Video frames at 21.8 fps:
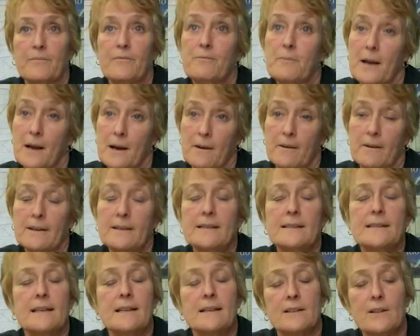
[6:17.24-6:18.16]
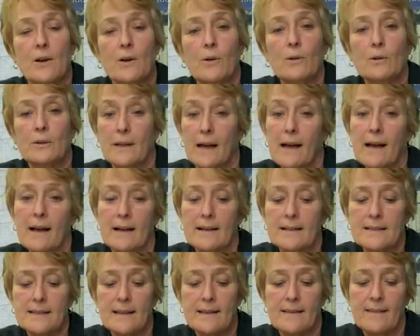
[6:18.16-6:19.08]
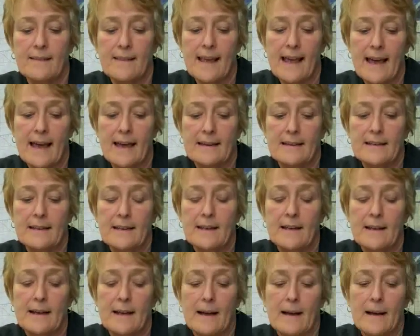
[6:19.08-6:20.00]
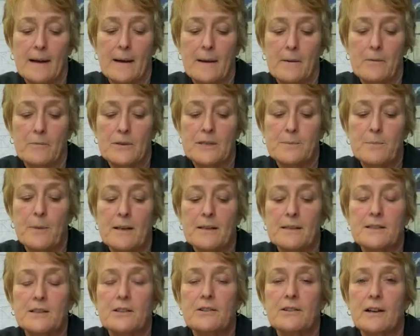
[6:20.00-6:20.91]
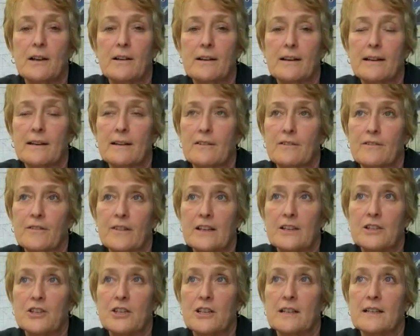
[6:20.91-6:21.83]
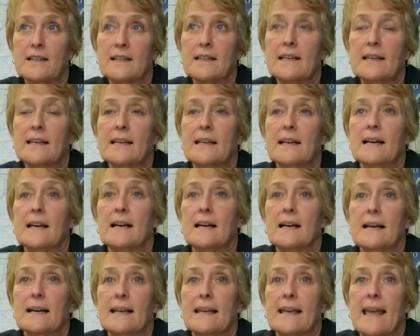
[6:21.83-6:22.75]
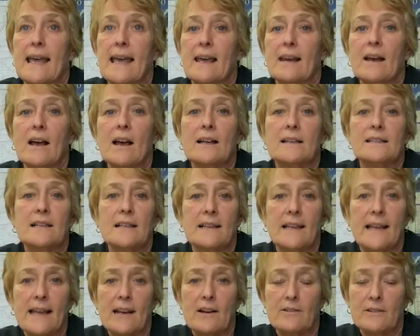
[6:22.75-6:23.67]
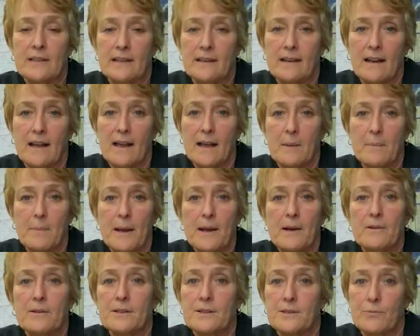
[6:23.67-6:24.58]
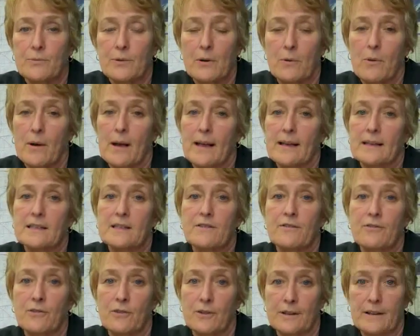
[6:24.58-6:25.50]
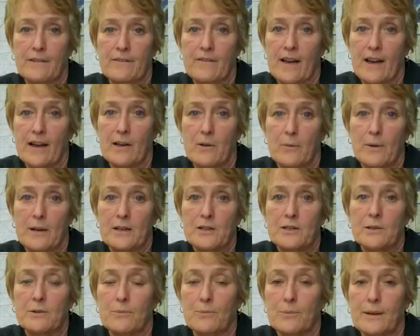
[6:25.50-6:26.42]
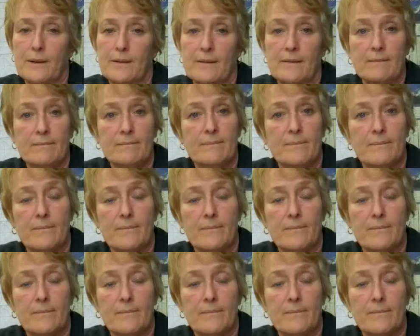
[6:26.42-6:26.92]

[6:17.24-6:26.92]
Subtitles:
parents and told us that response to intervention cannot delay or deny a parent's request for an evaluation when